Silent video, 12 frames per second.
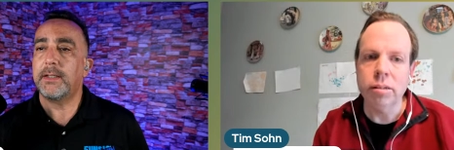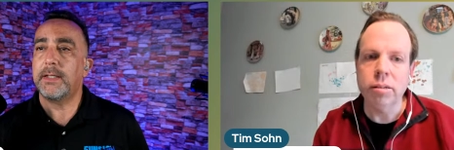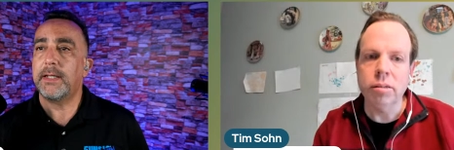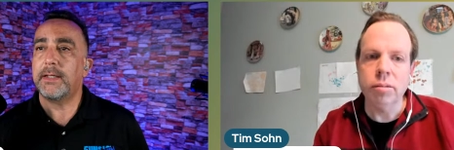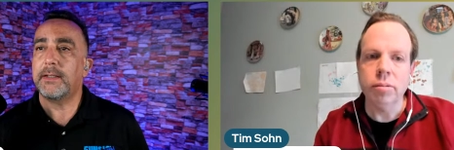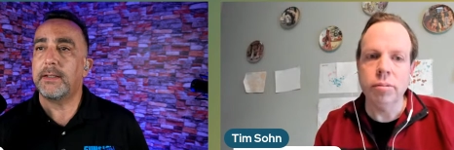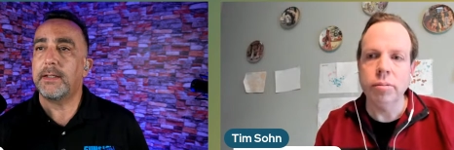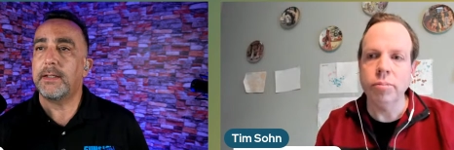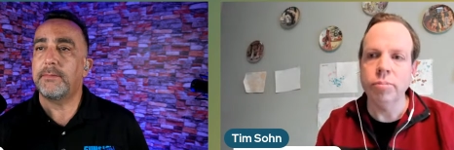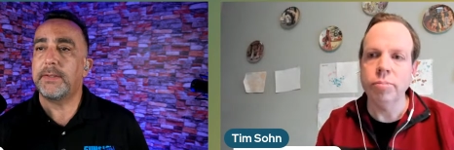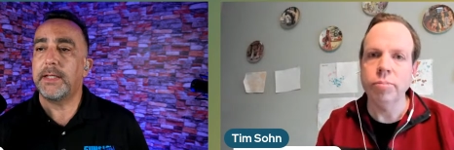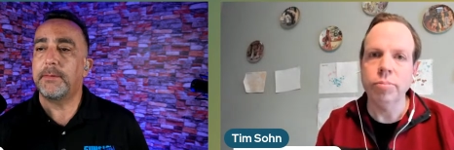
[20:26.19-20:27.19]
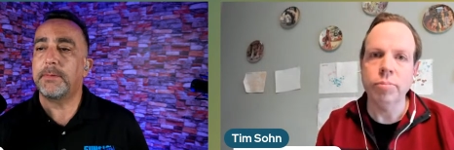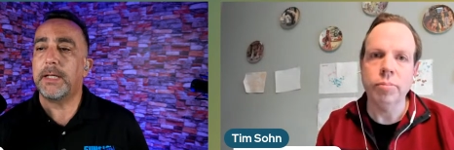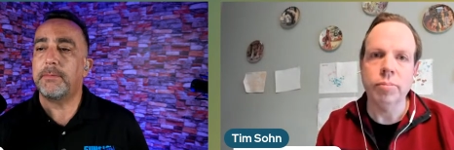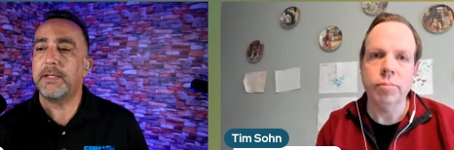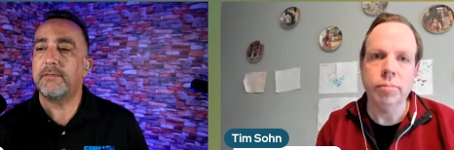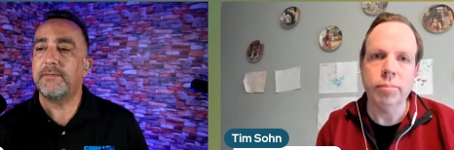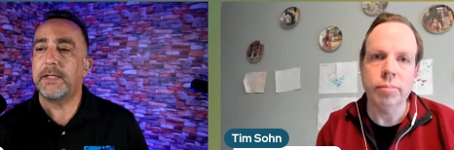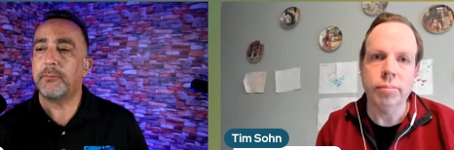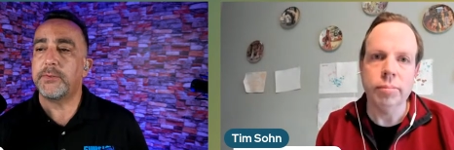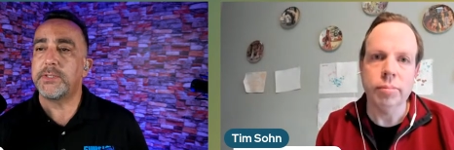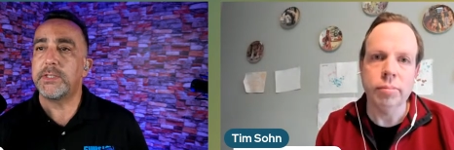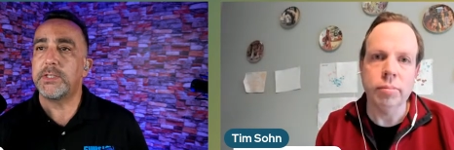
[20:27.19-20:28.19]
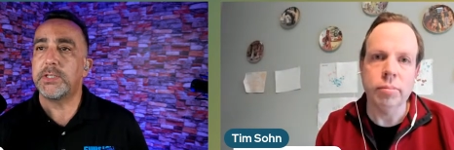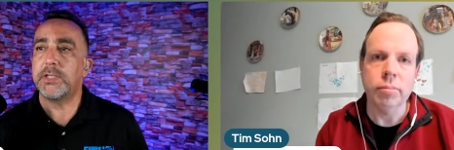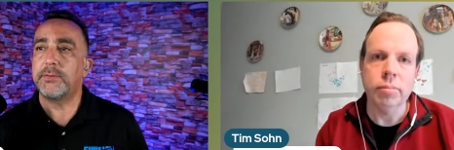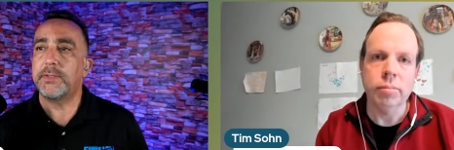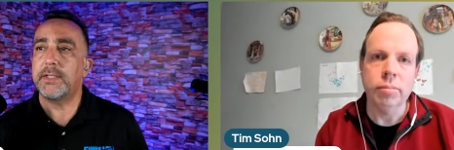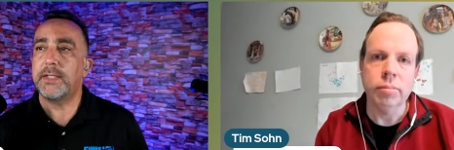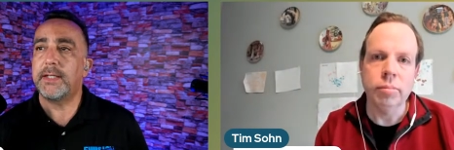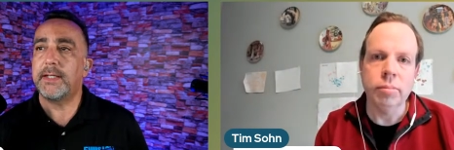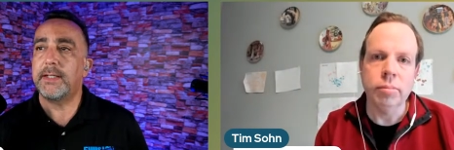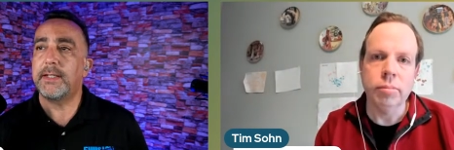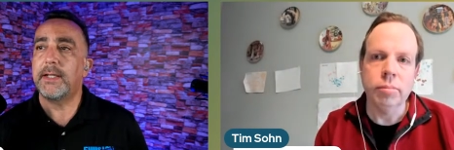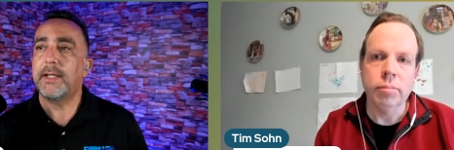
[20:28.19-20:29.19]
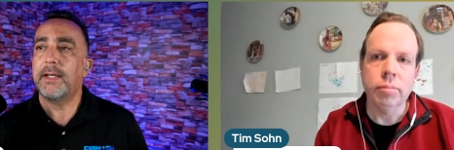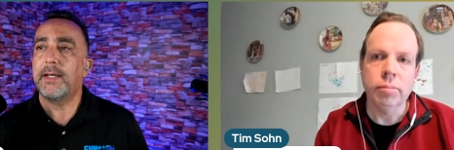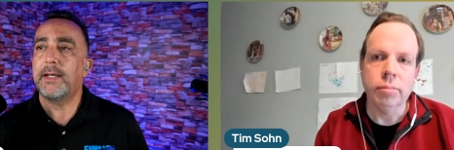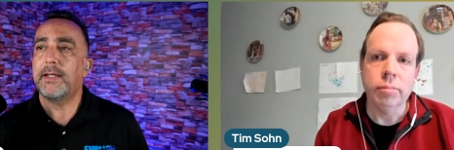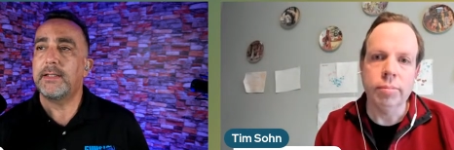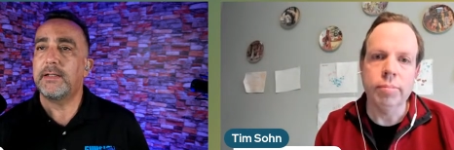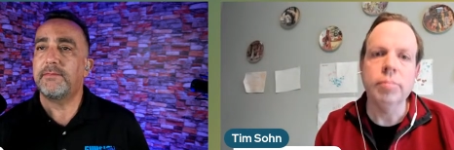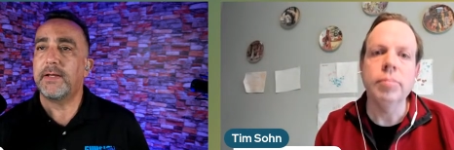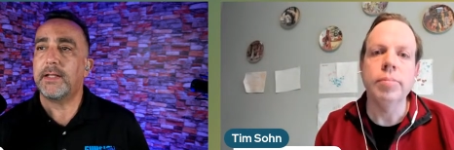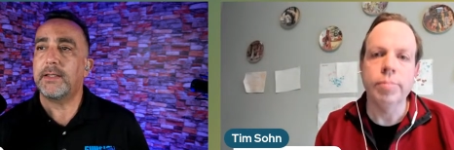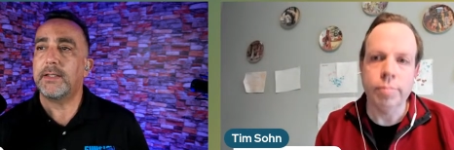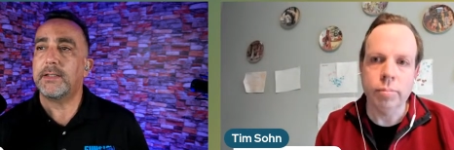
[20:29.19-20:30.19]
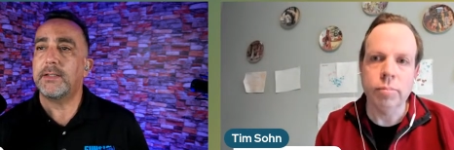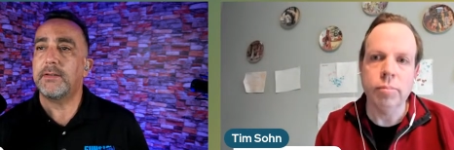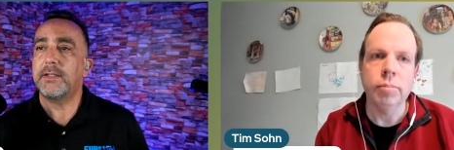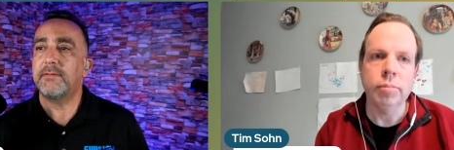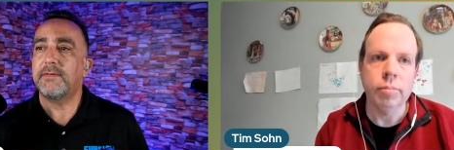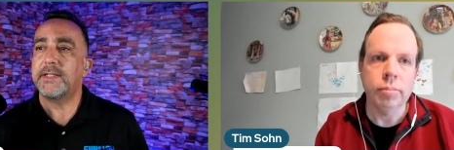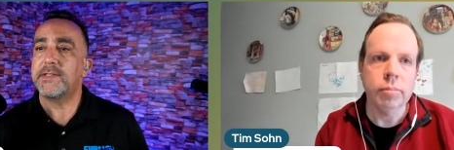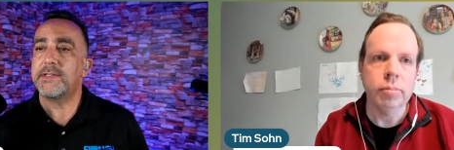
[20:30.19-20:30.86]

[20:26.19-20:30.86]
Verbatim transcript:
Speaker 1: Yeah, uh, the upcoming event was the show today, and then if I click to the events